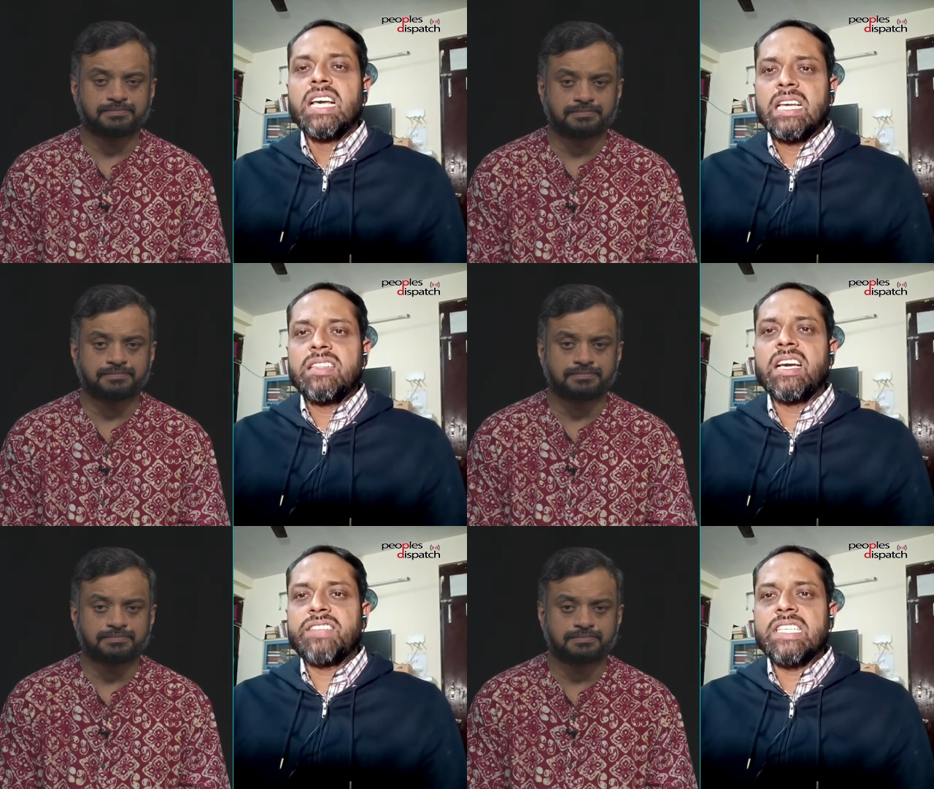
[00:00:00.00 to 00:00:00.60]
Speaker 1: they
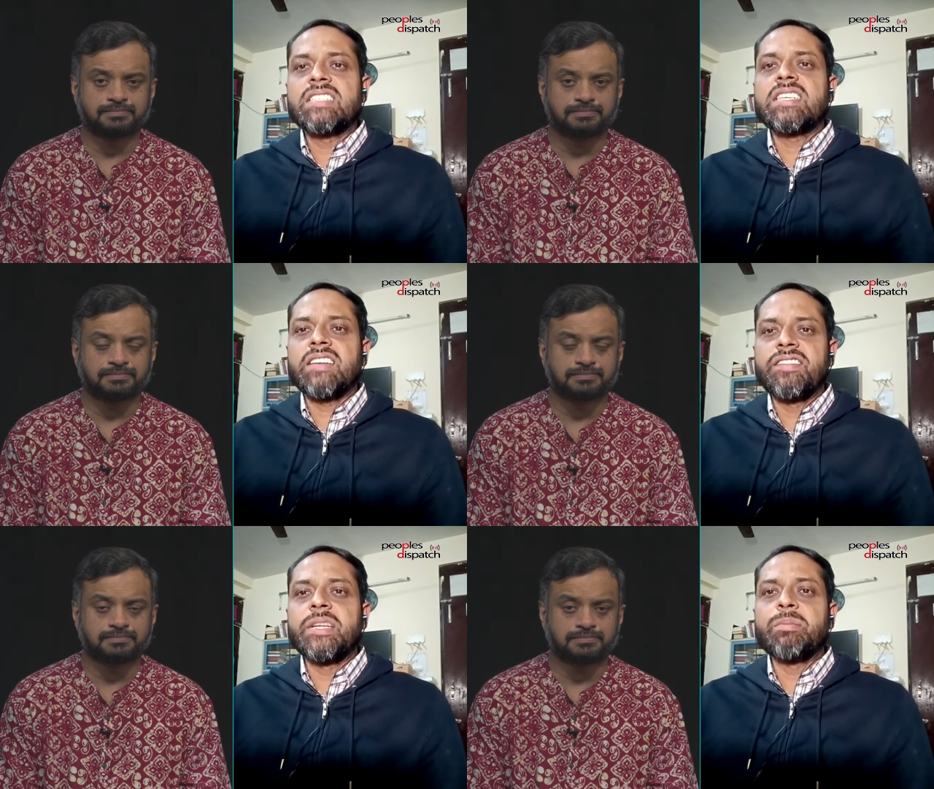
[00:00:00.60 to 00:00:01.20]
have treated
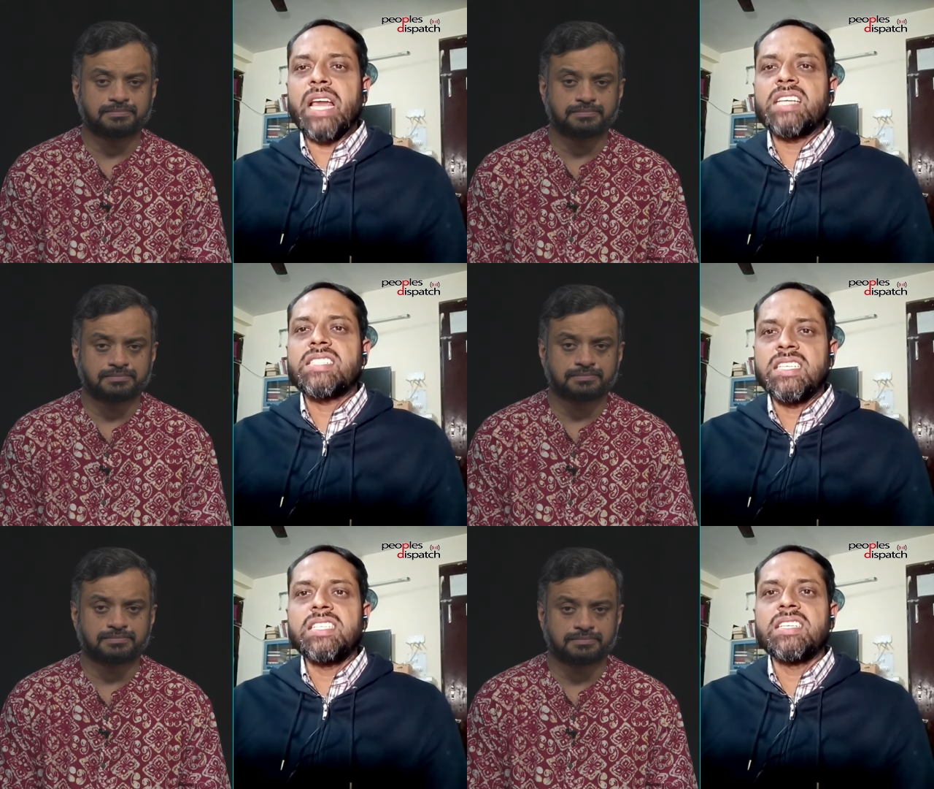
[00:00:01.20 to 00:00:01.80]
every
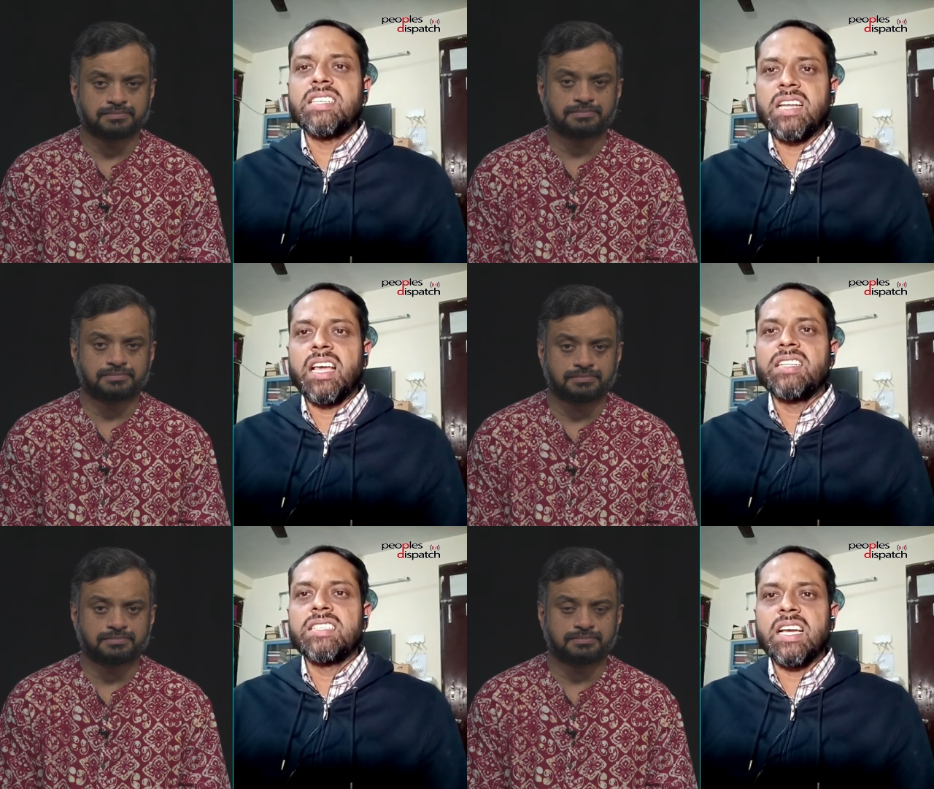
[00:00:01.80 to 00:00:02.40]
Palestinian
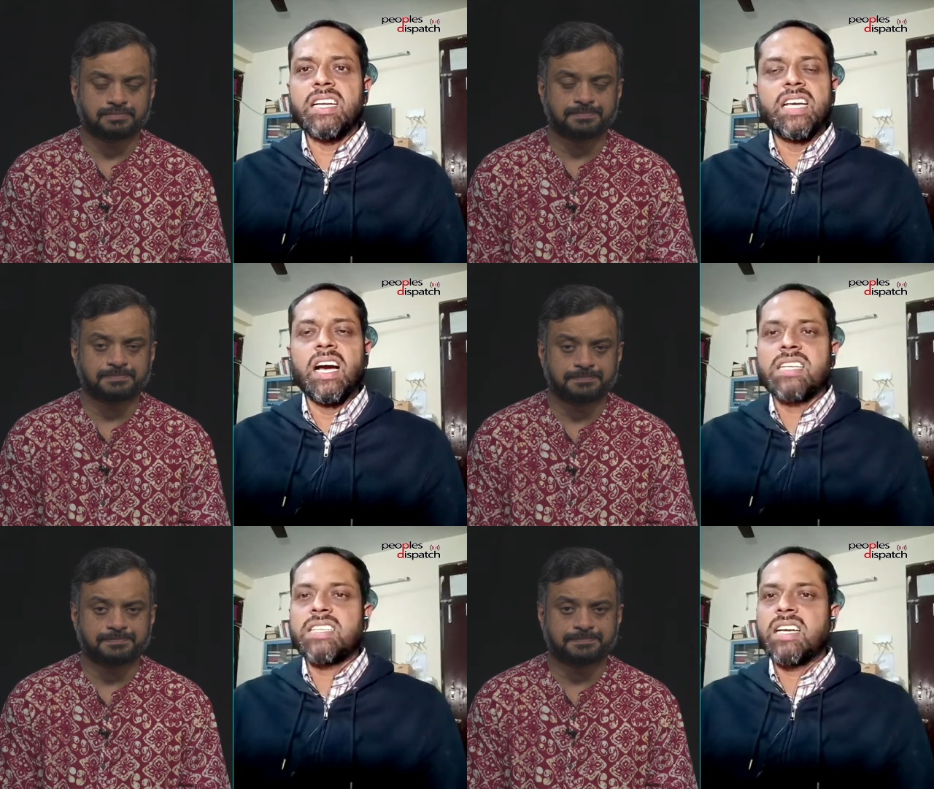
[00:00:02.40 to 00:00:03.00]
inside
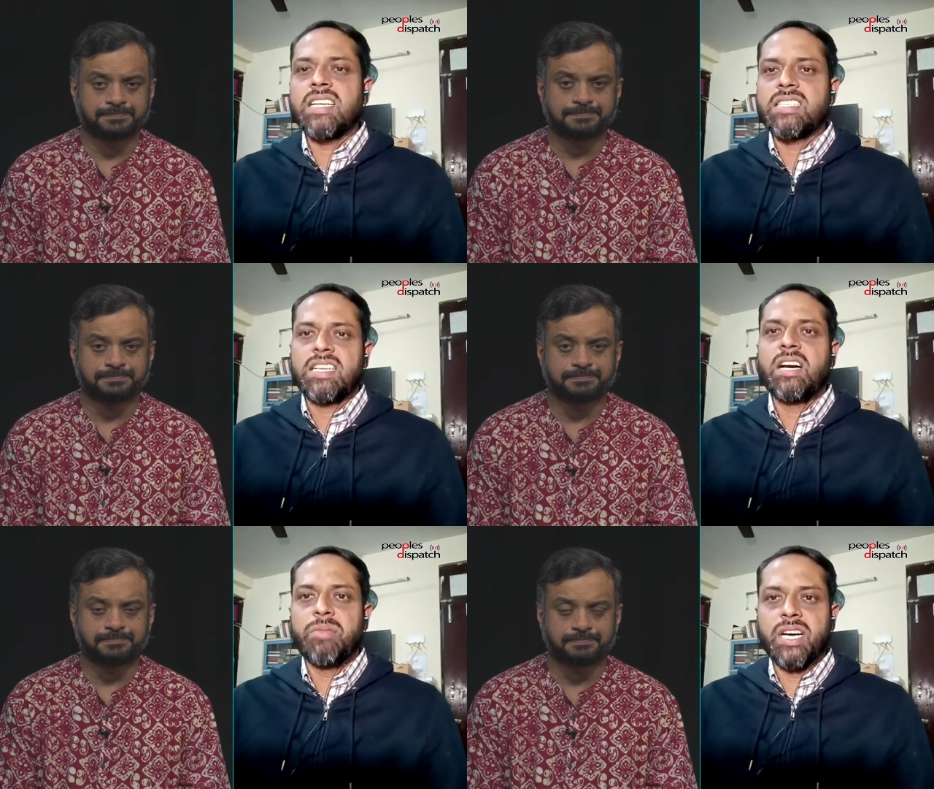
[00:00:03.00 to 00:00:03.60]
Gaza as
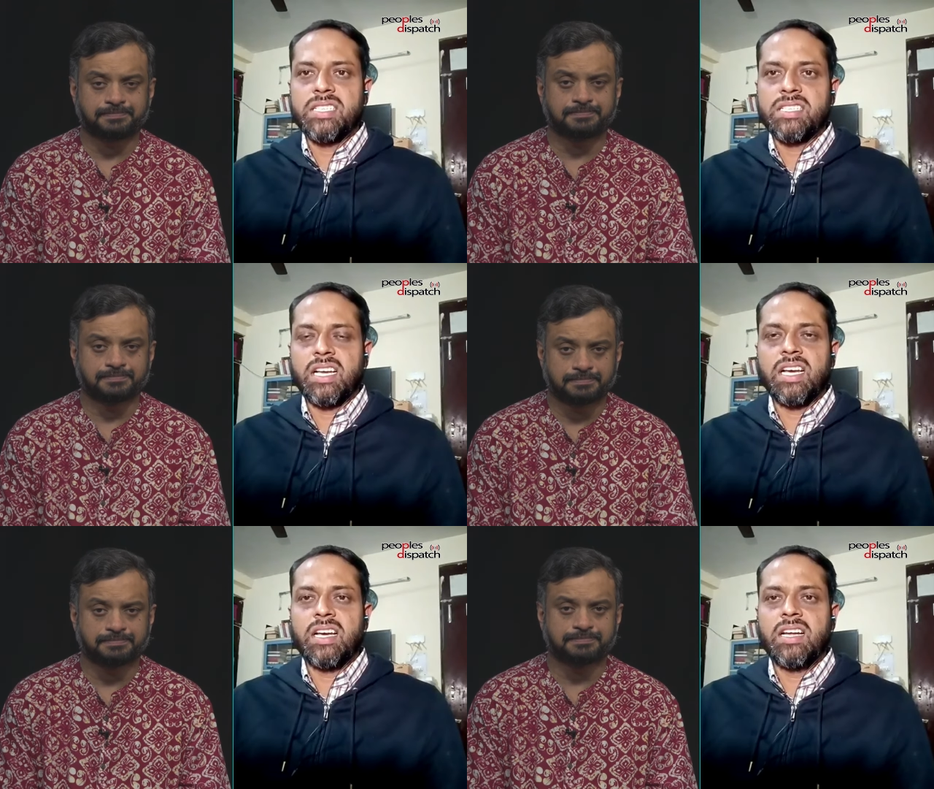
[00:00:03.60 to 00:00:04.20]
Hamas
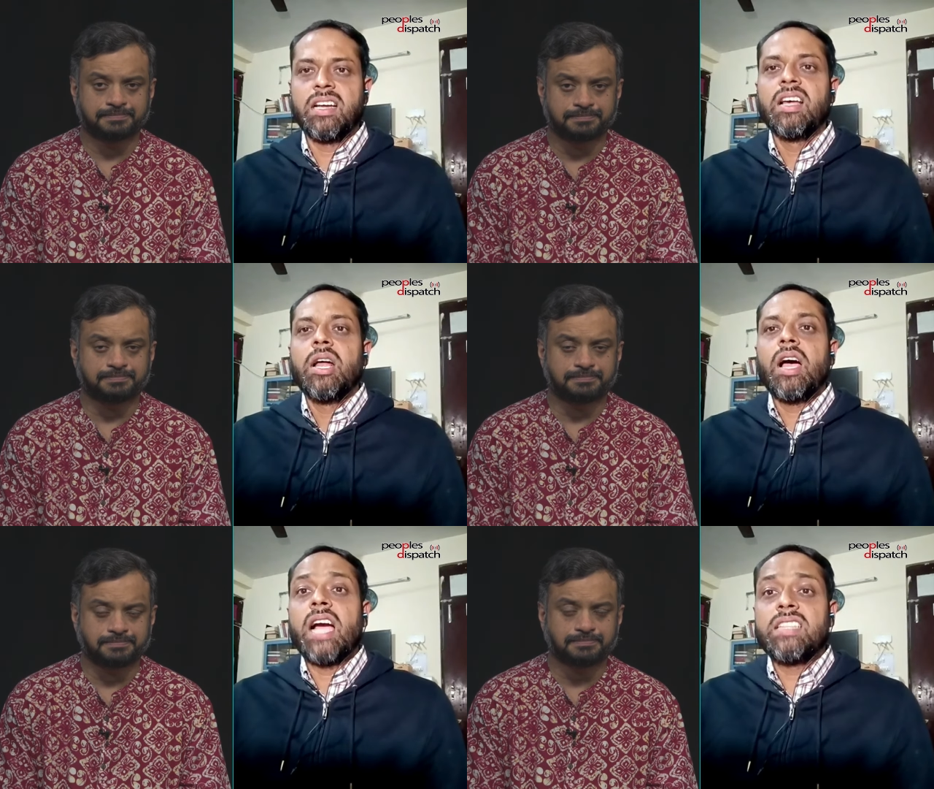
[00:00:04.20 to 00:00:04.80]
uh,
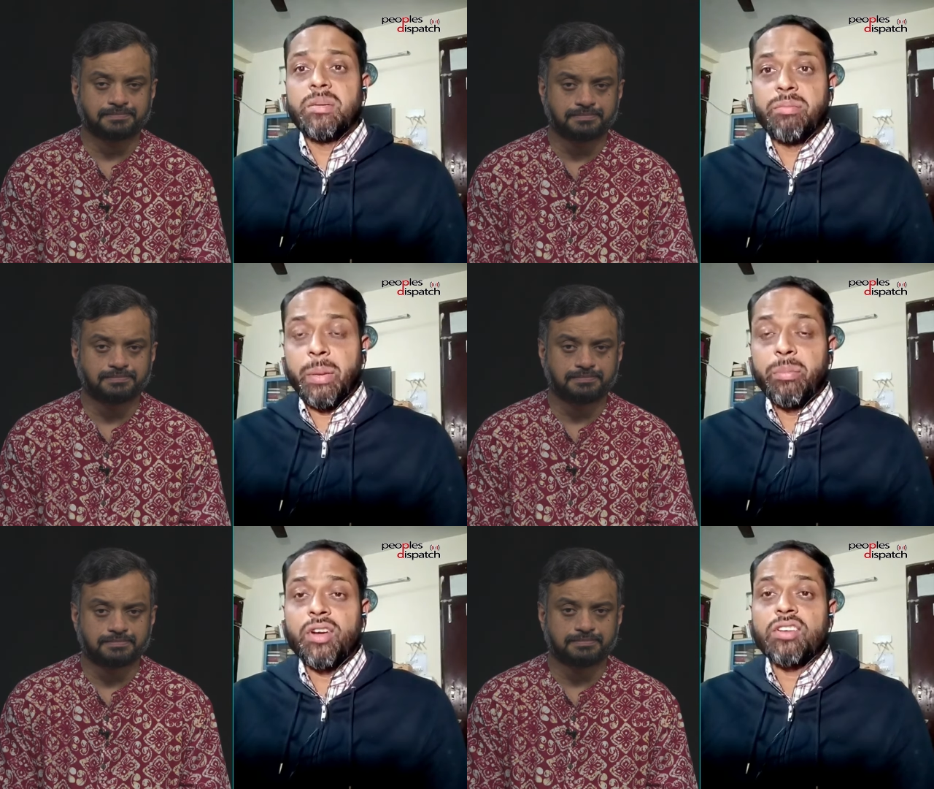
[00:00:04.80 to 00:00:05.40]
either
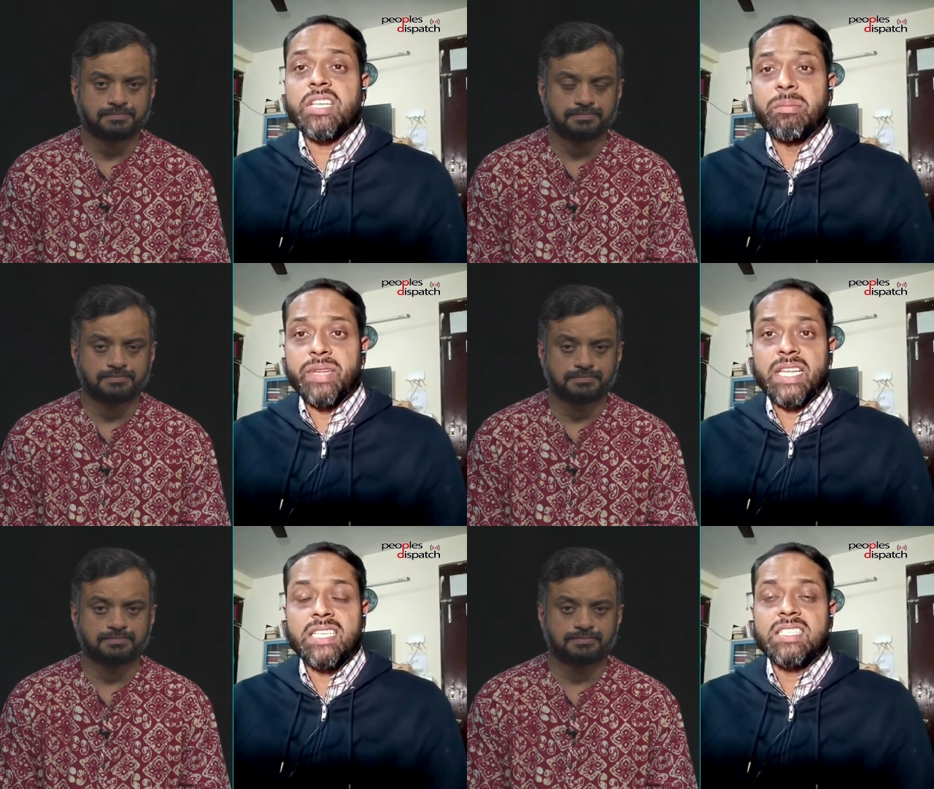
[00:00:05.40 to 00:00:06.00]
member or
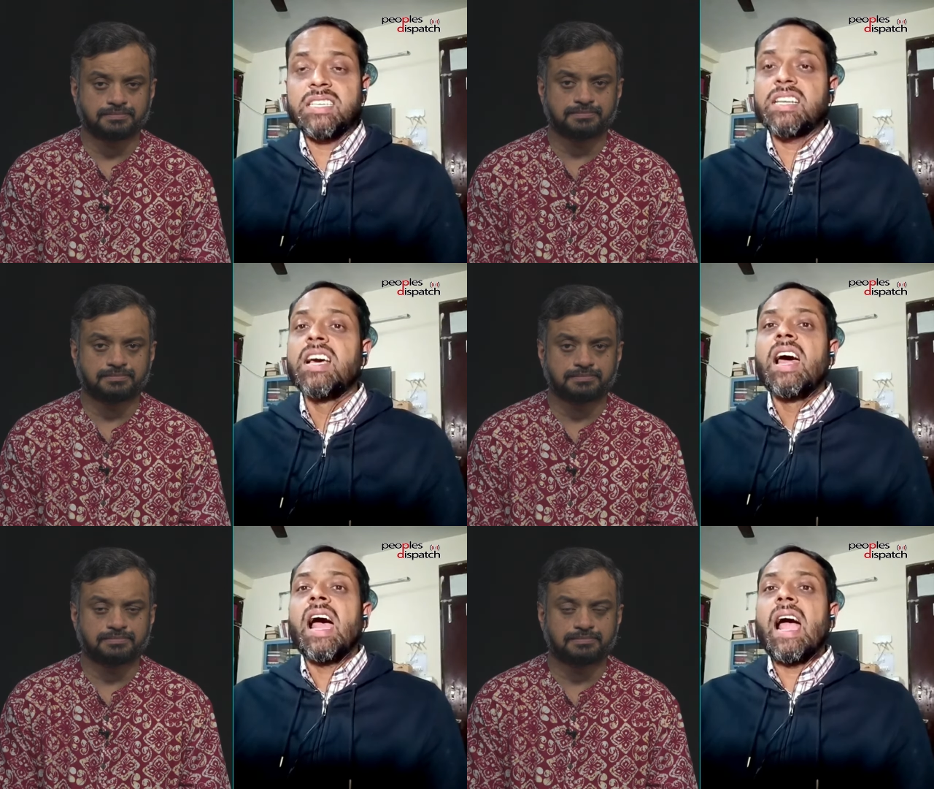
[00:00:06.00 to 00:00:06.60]
sympathizer,
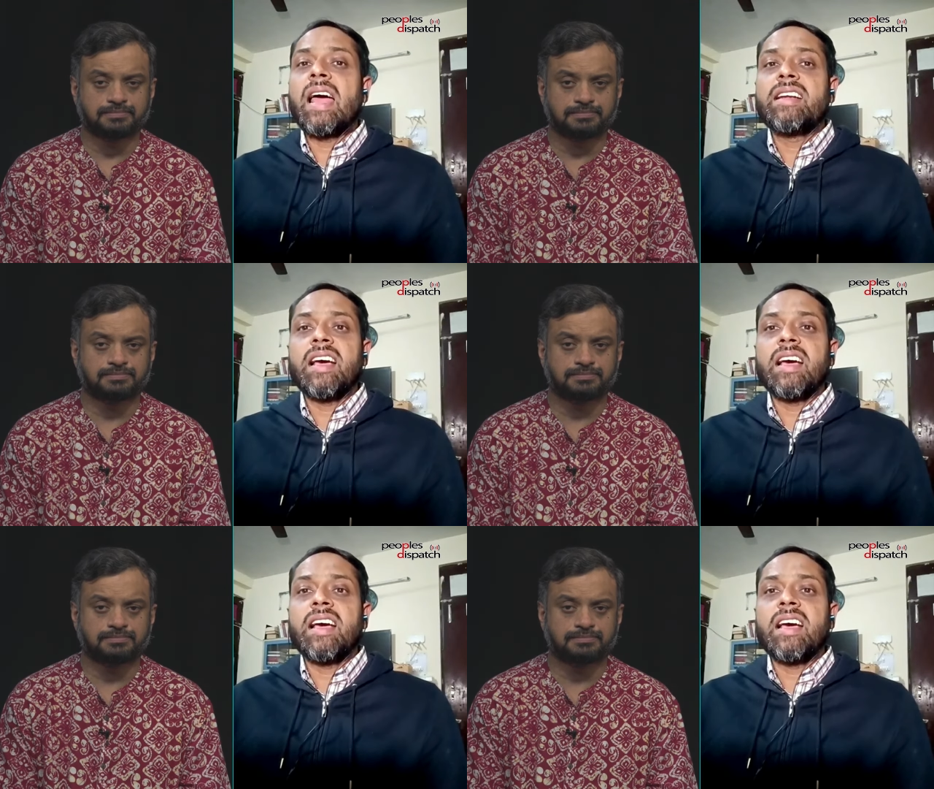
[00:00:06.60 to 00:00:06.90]
and